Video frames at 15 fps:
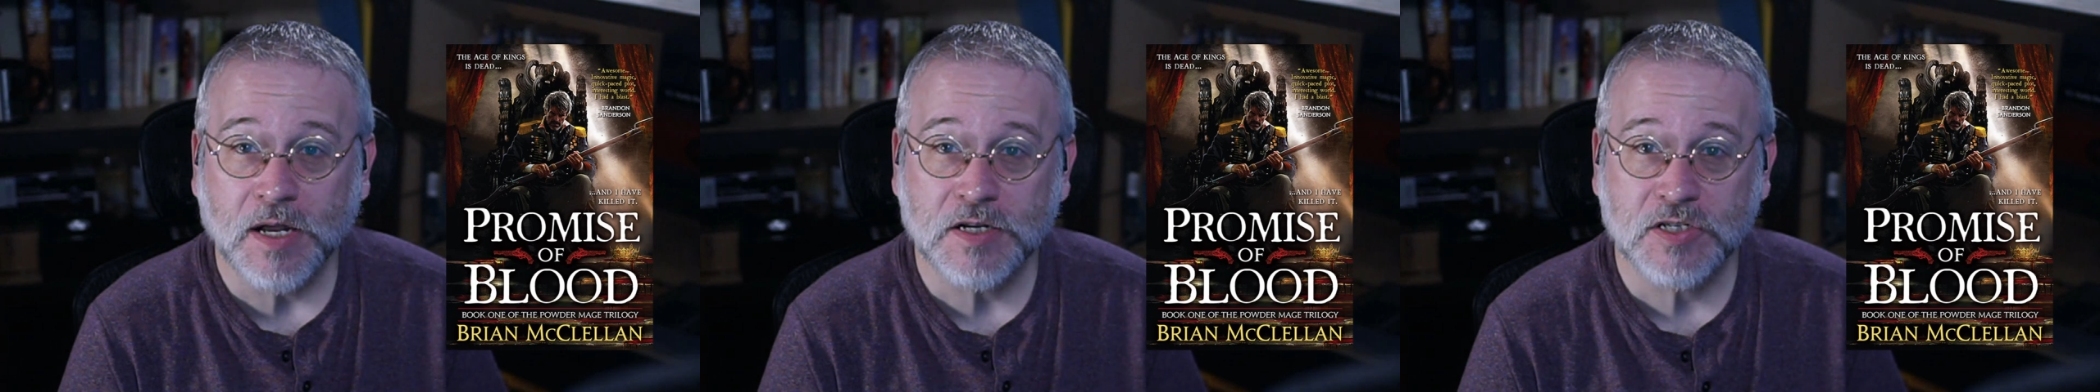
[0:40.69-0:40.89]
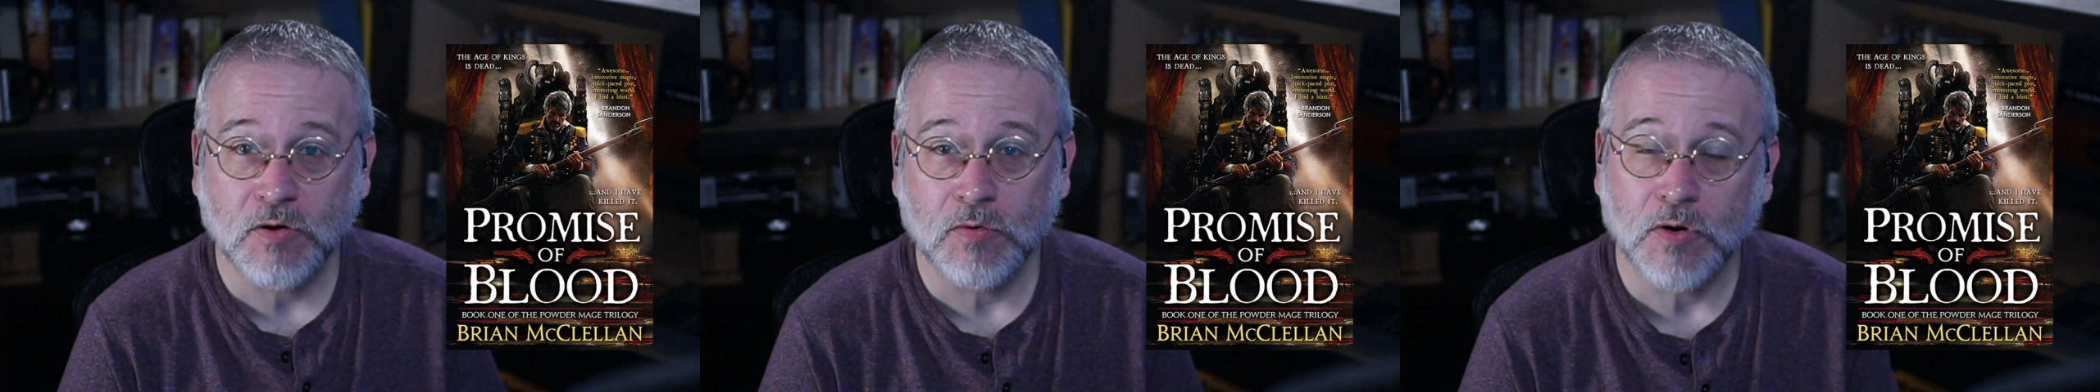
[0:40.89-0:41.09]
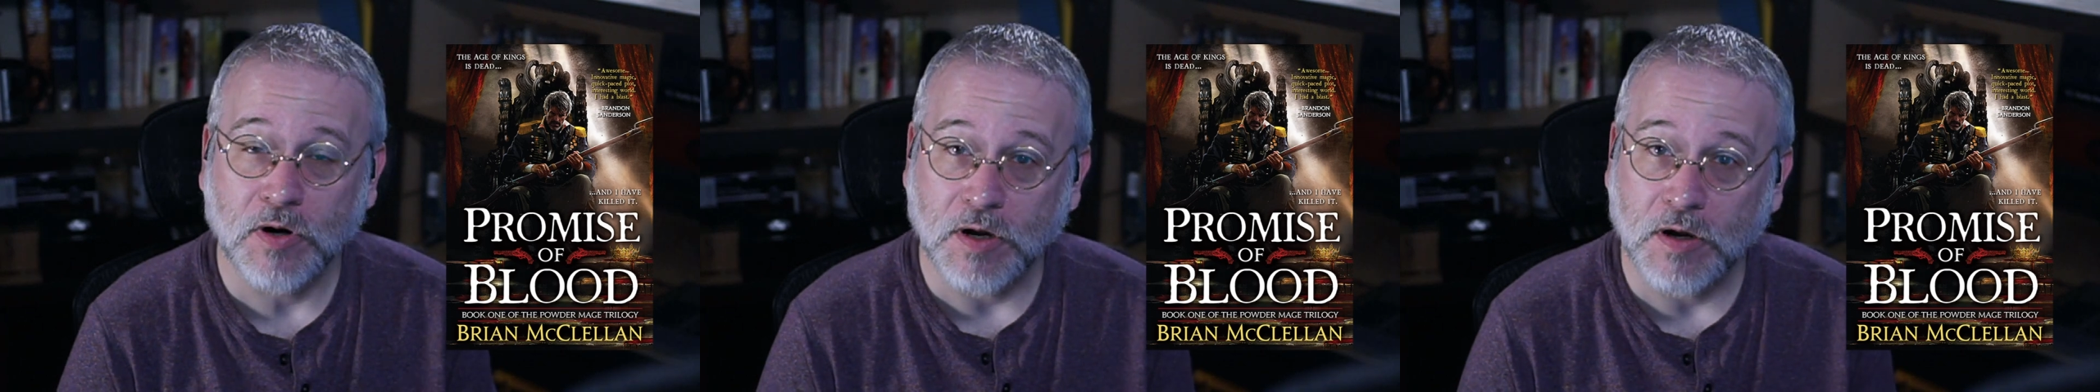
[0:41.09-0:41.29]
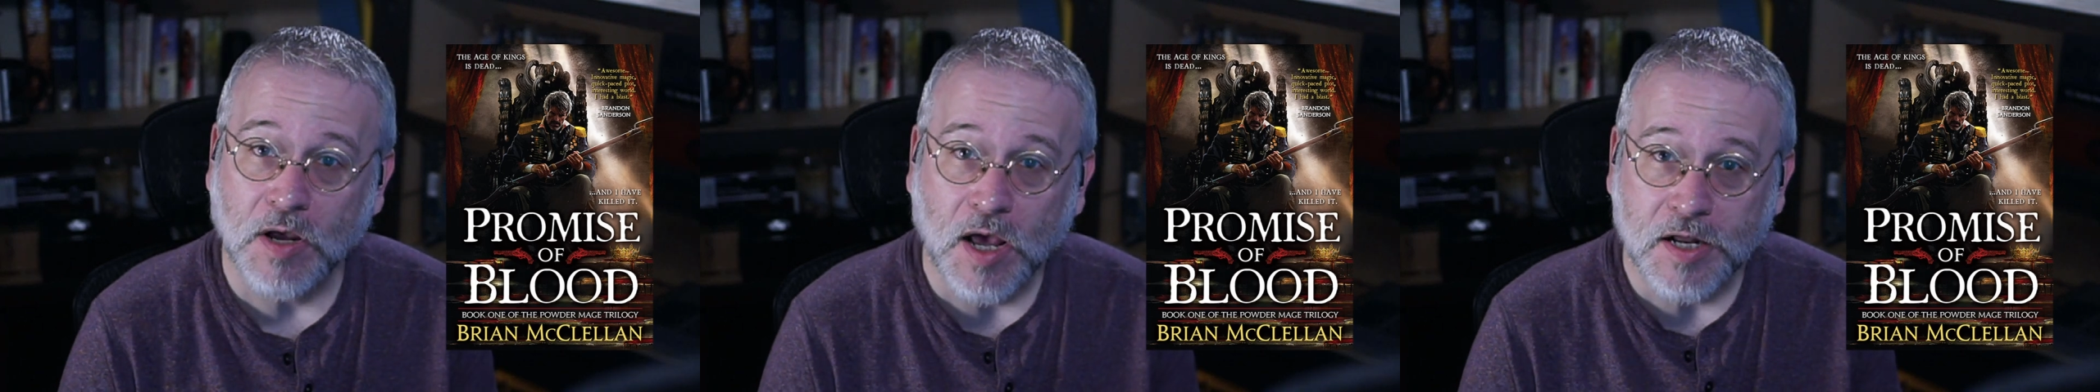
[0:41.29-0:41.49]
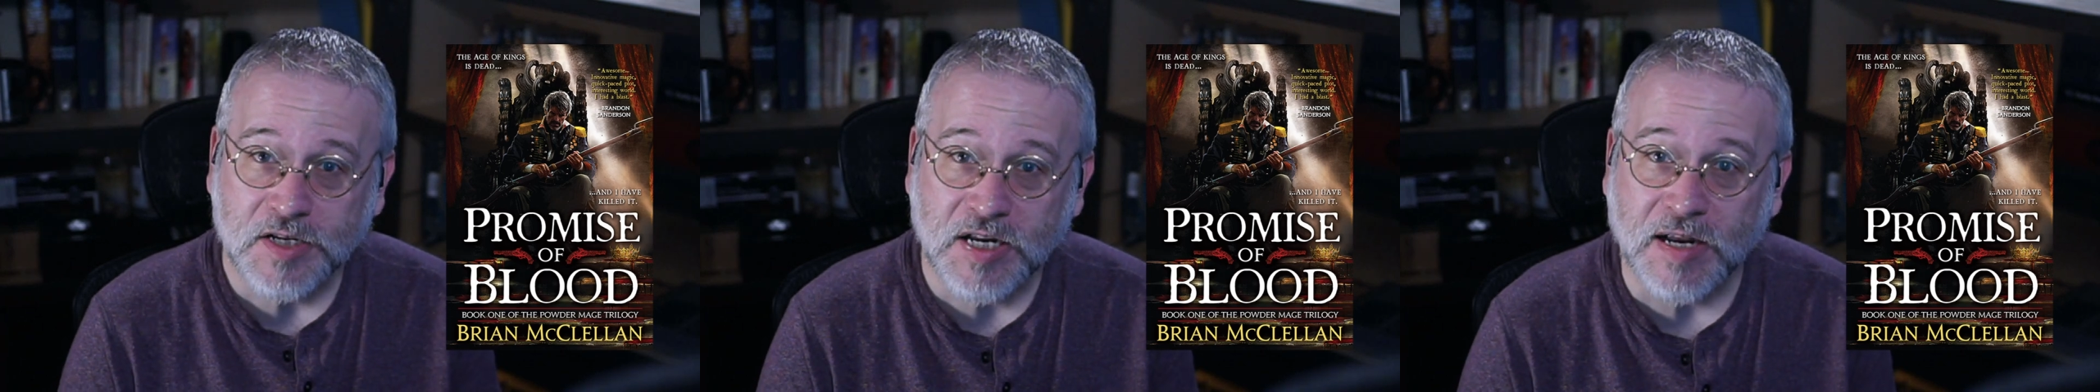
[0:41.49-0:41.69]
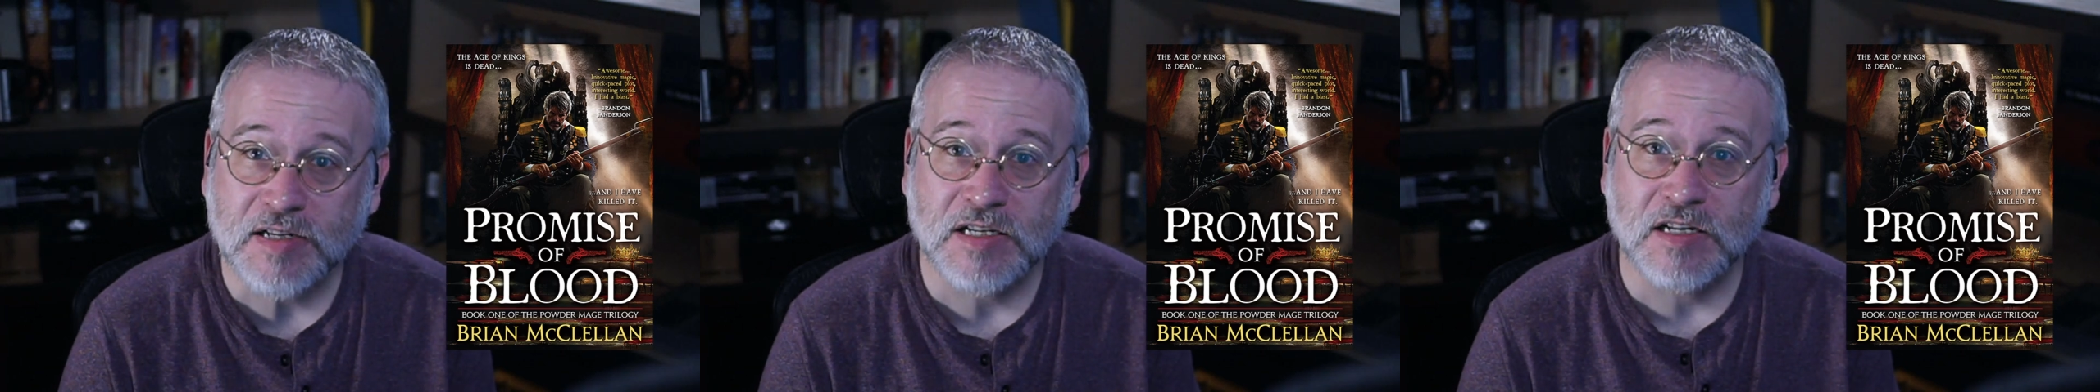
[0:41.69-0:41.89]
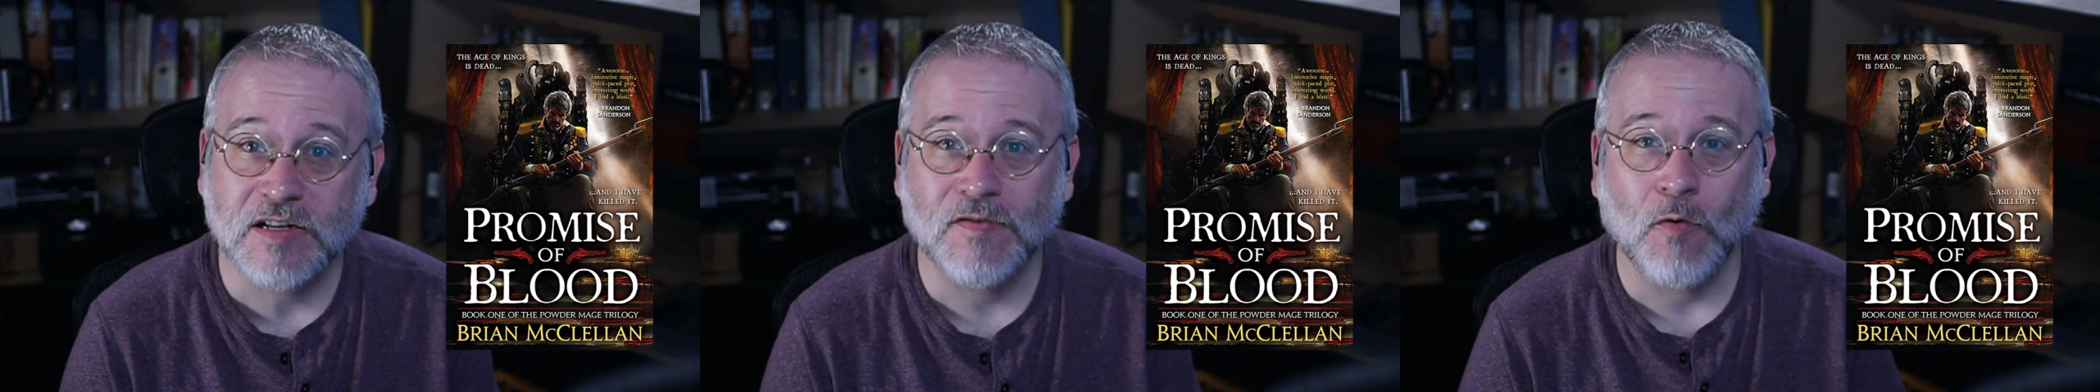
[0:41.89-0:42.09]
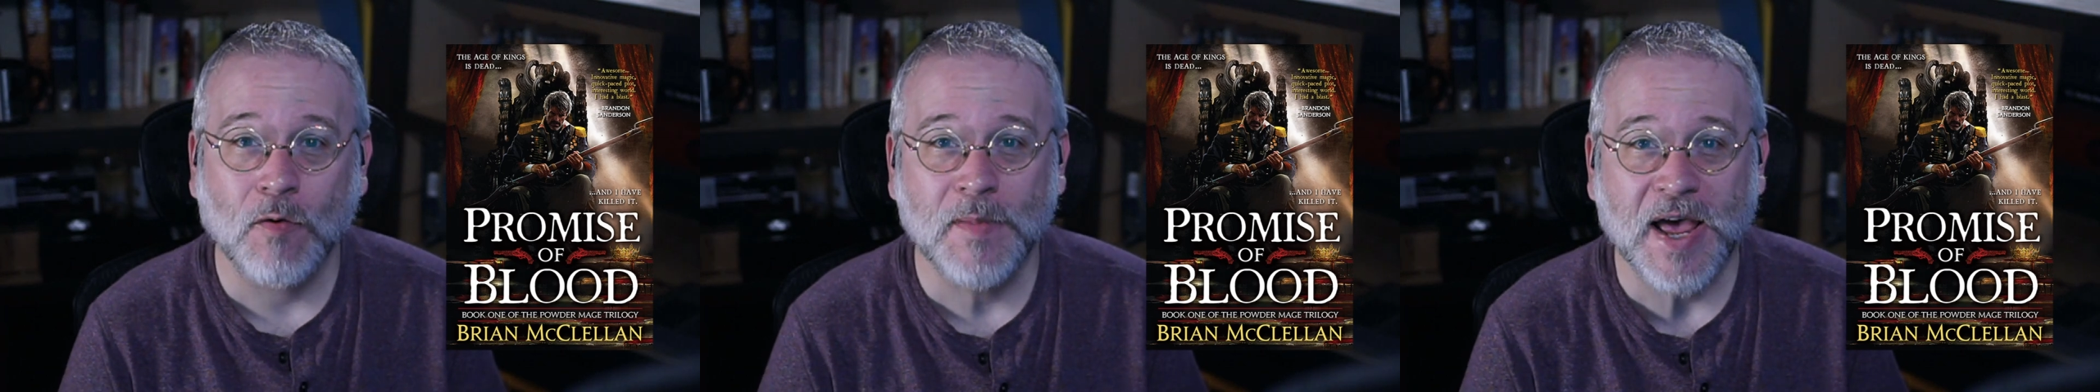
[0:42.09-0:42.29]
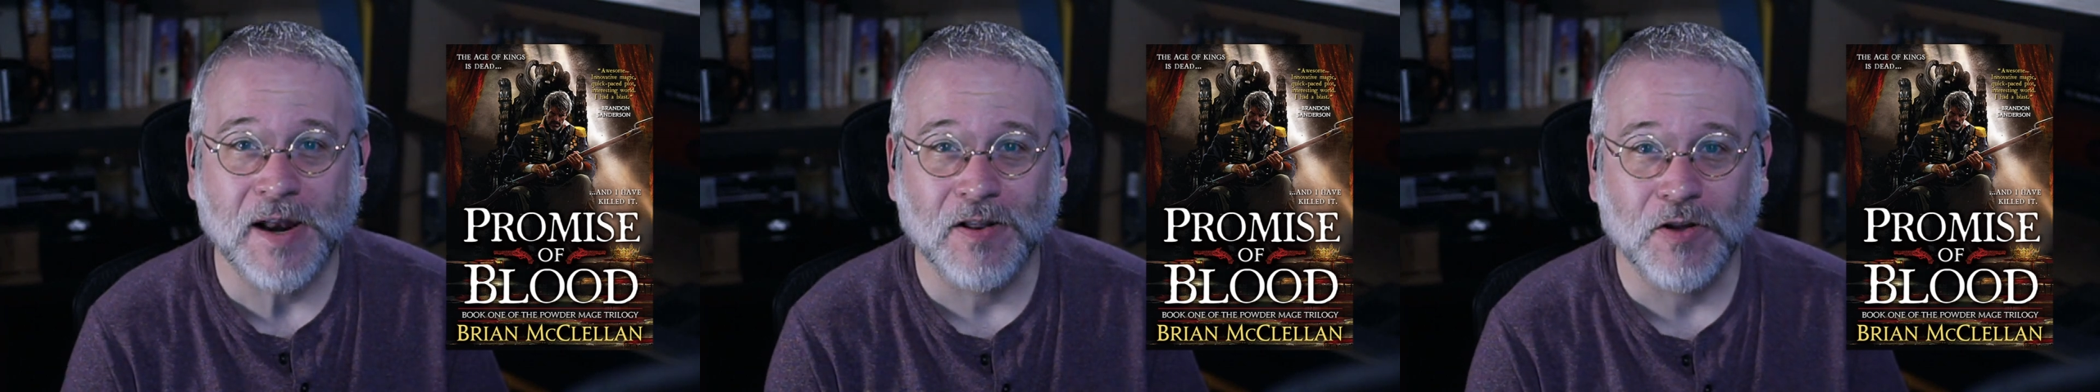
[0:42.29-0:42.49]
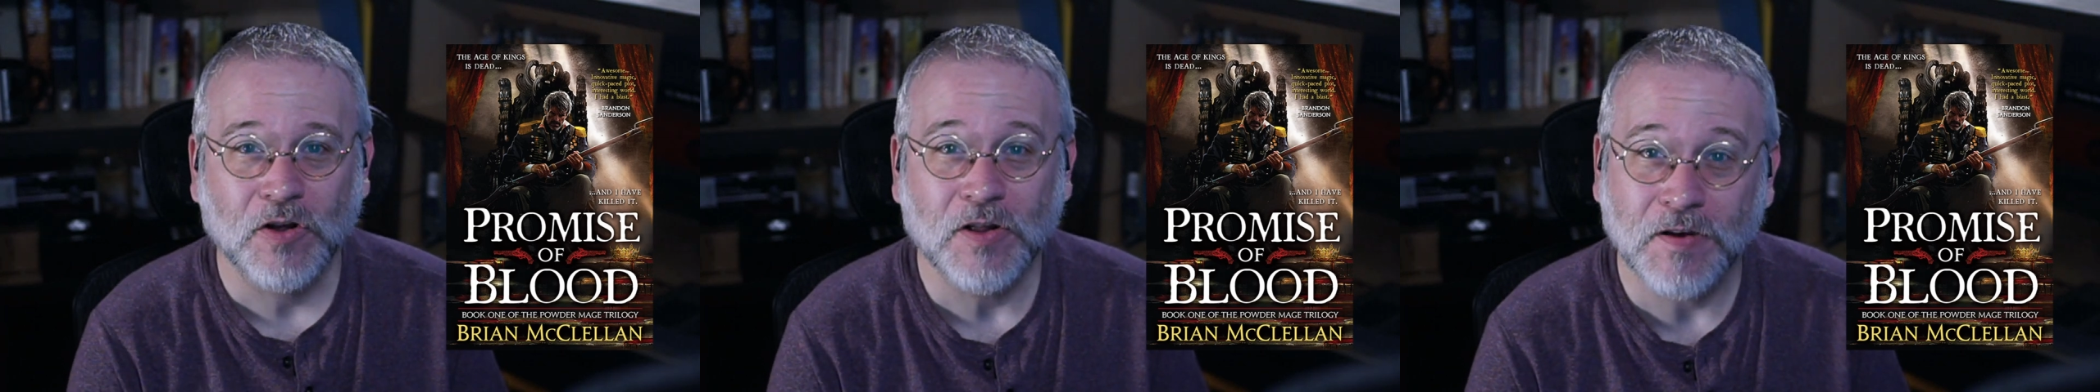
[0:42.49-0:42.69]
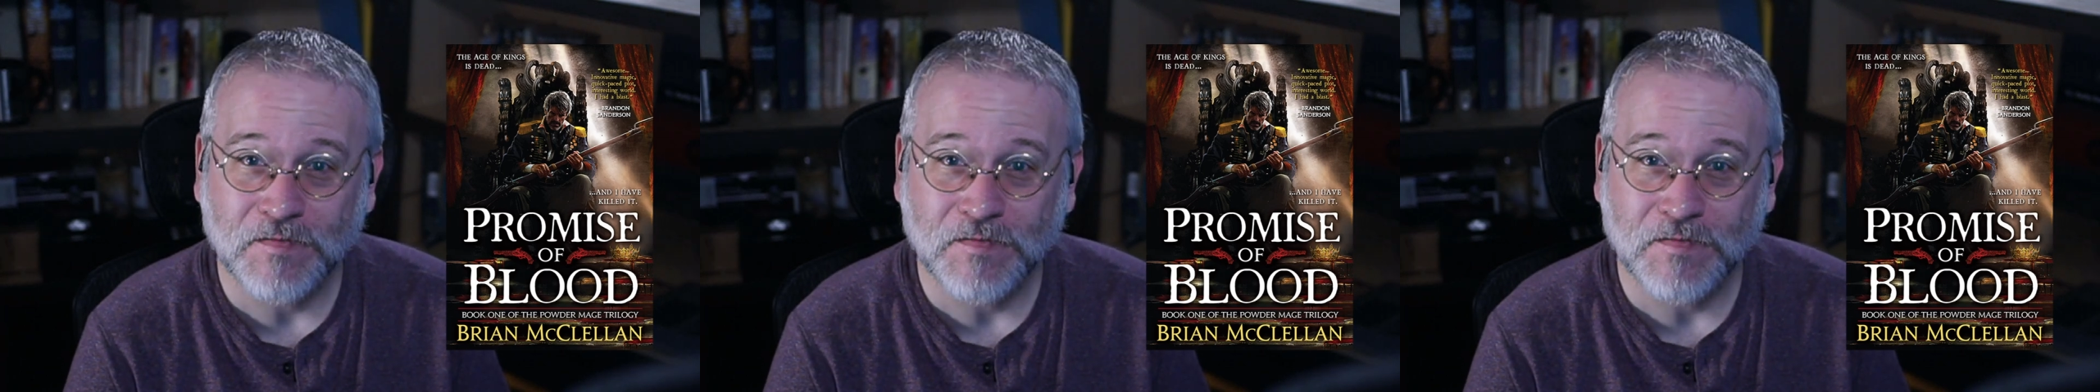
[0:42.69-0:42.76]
And so we're going to test this format a little.